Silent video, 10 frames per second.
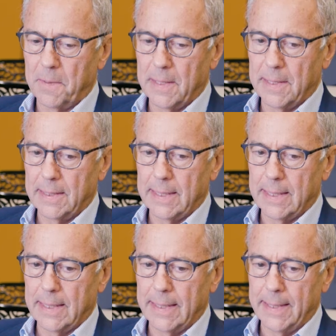Well,
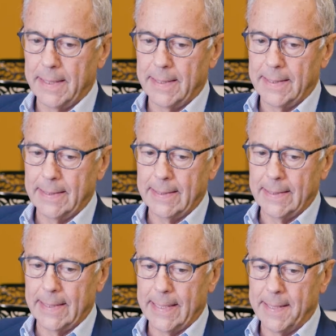
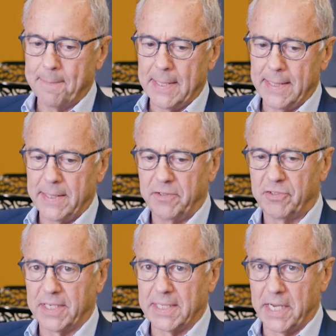I am a
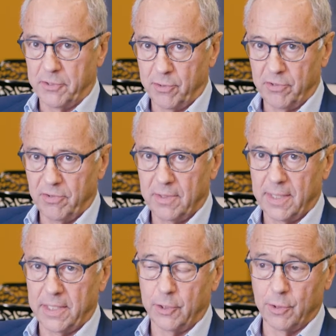psychiatrist
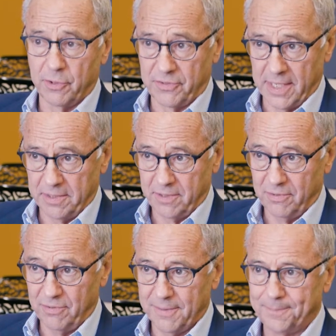and a
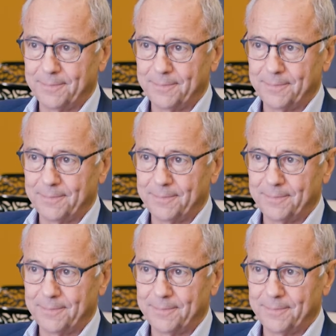neuroscientist.